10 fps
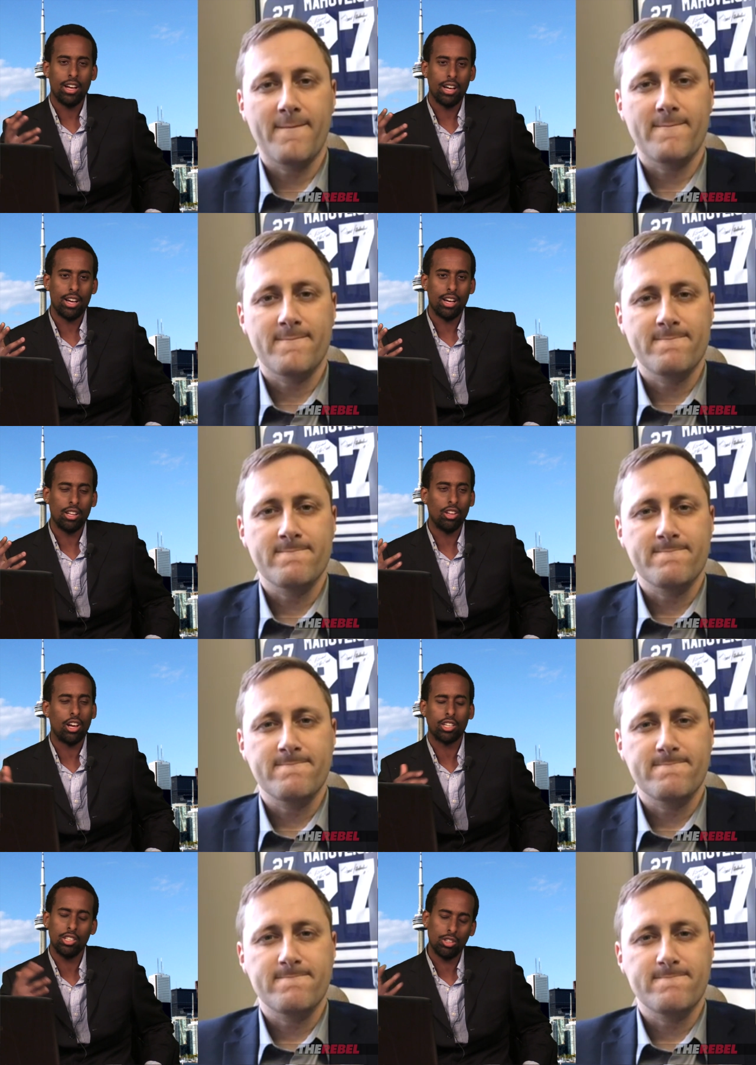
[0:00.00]
Speaker 1: uh, a
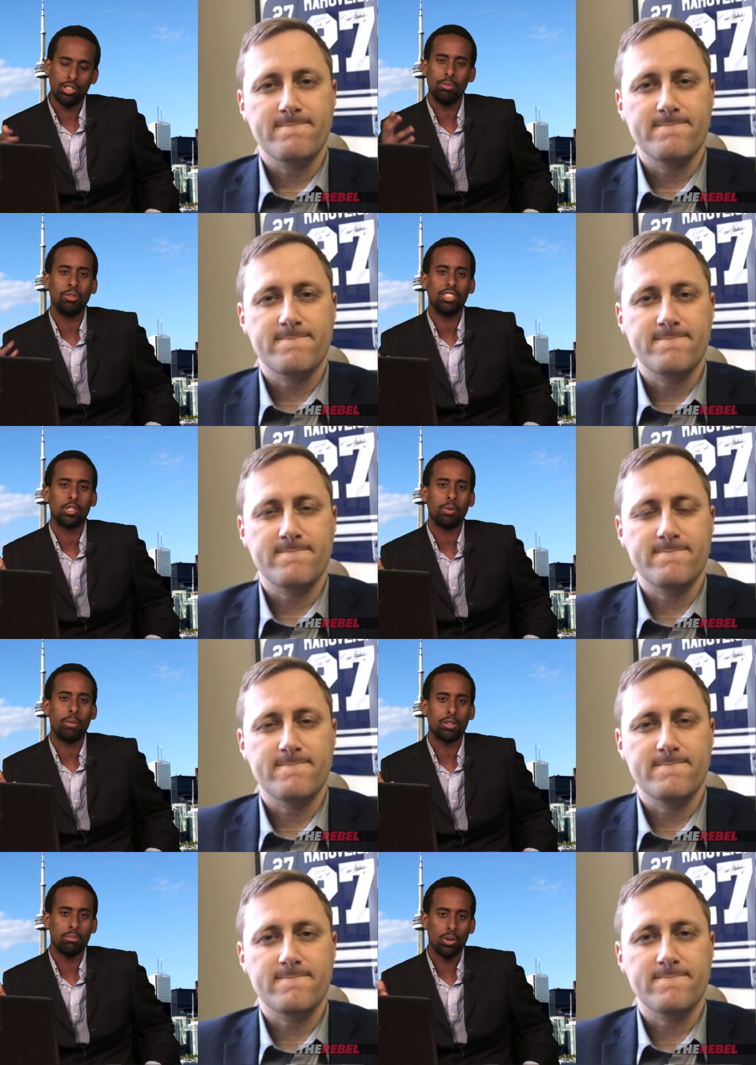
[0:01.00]
law. Could you, could you please explain
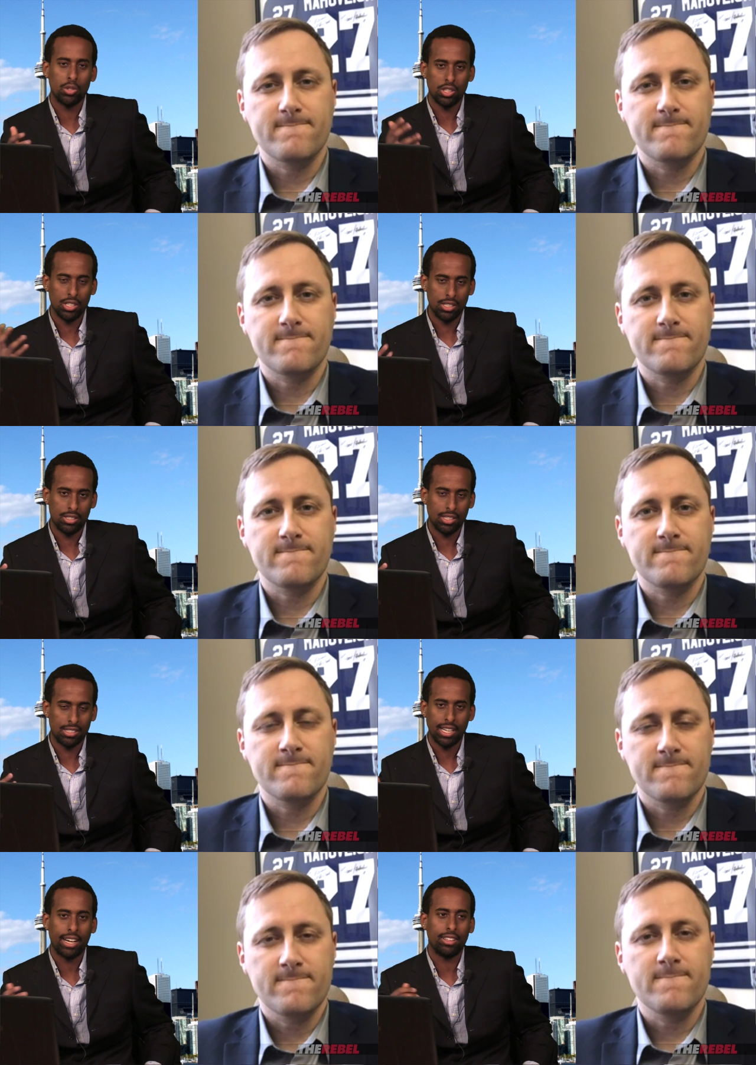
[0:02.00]
what the motion is
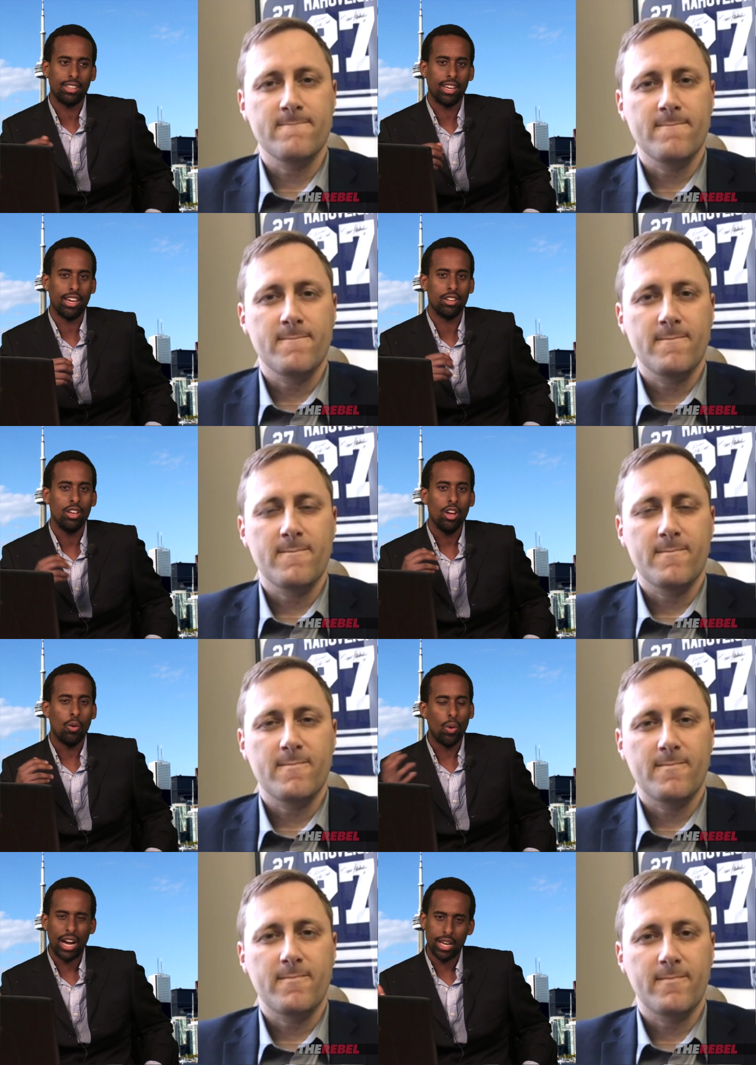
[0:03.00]
exactly and
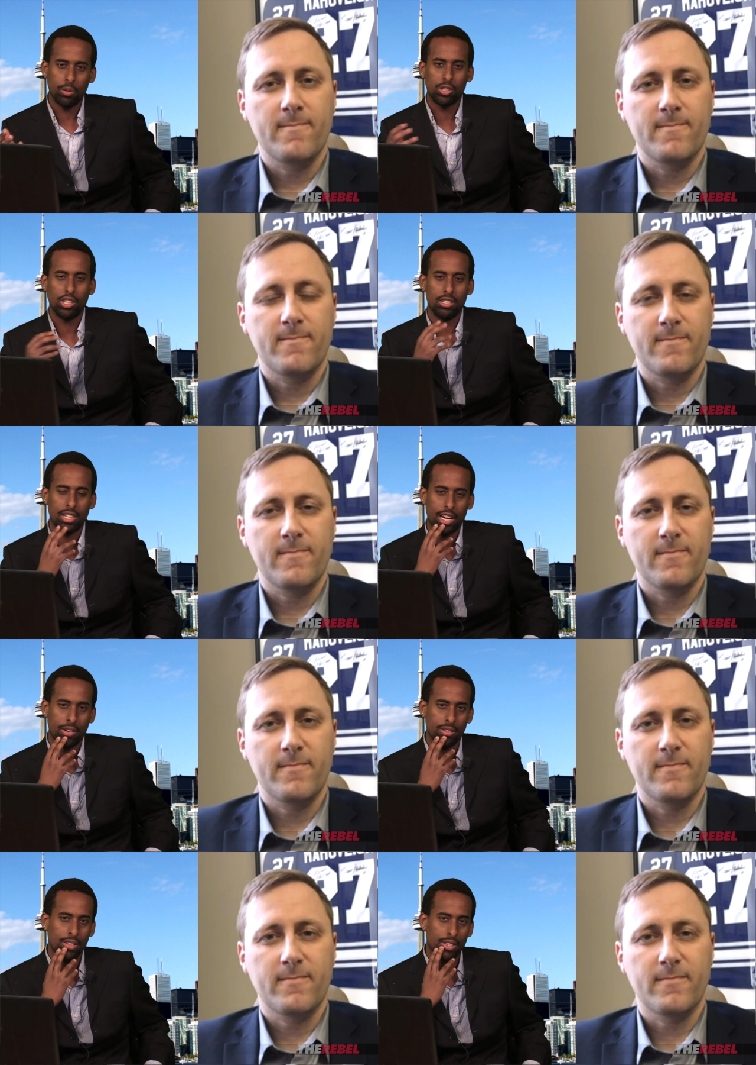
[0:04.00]
why it was shut
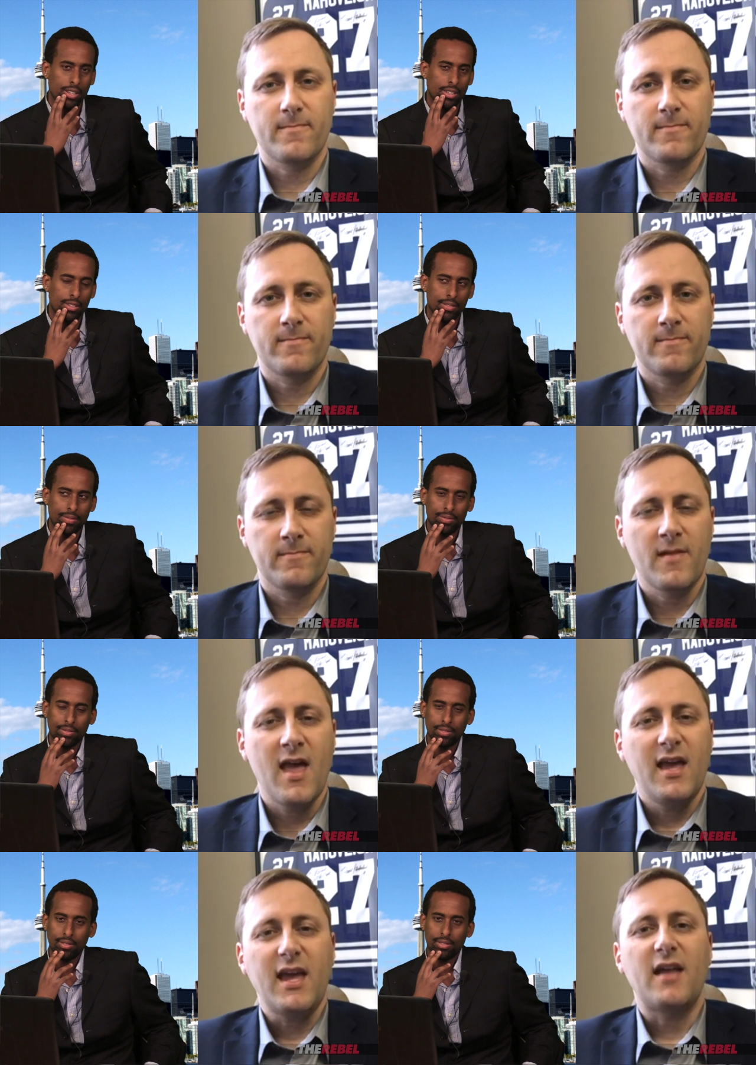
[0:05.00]
down?
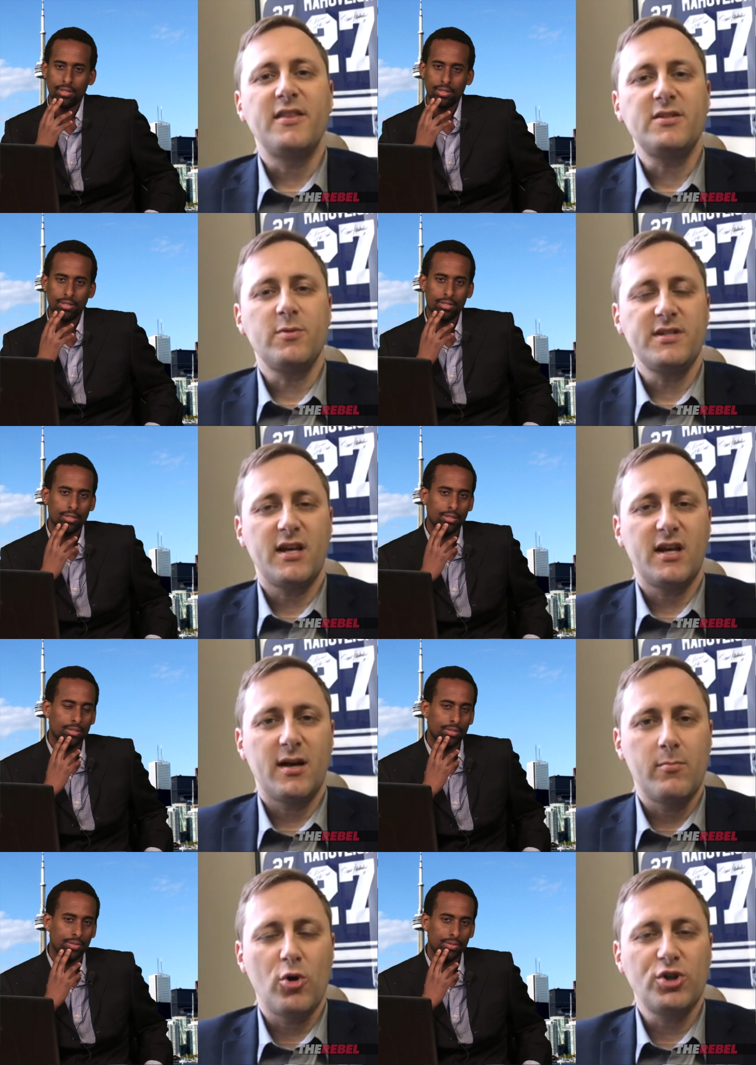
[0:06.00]
Speaker 2: Yeah, this was
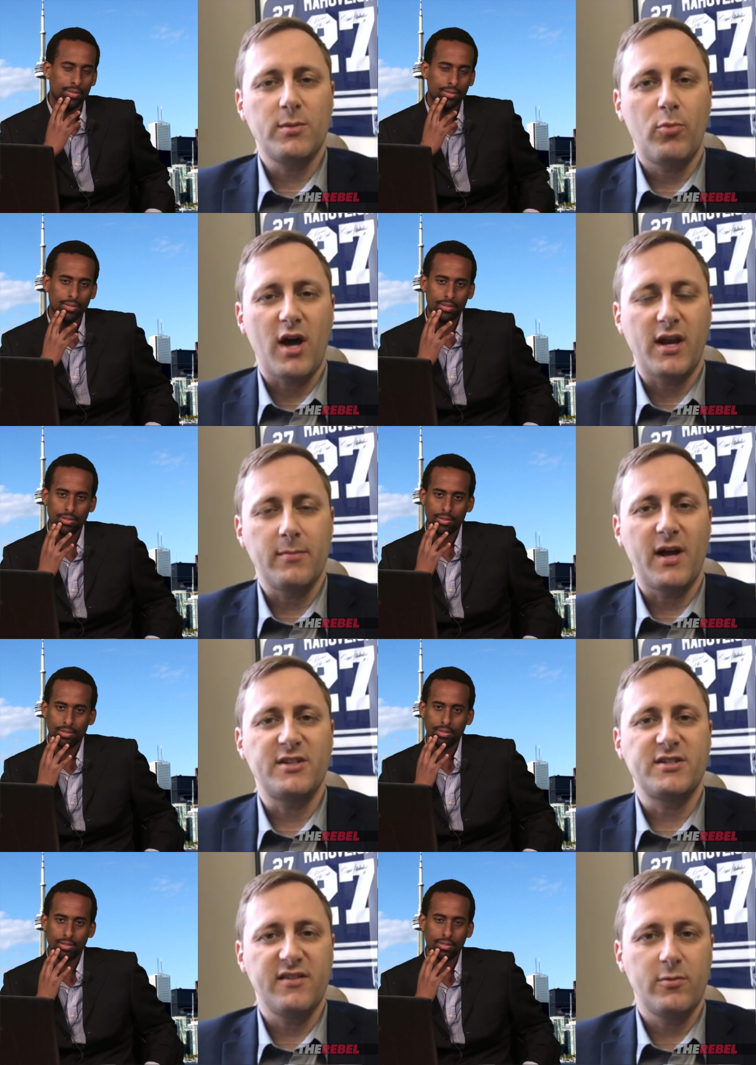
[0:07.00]
a motion brought in
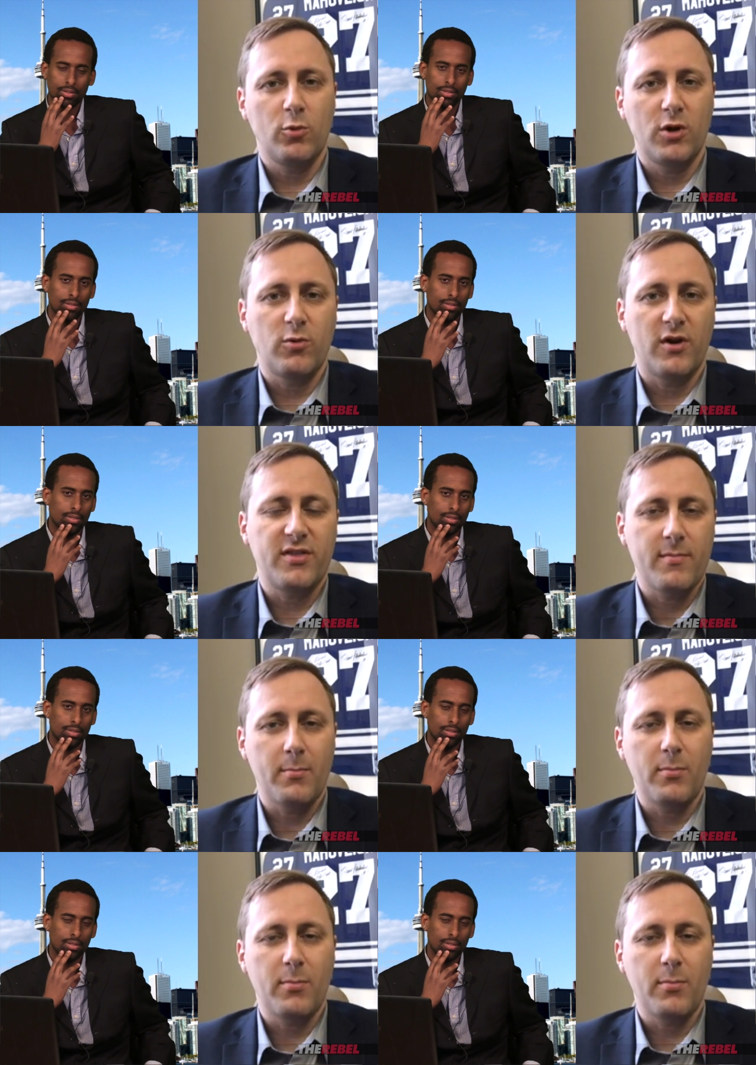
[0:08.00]
by Stephen Woodworth,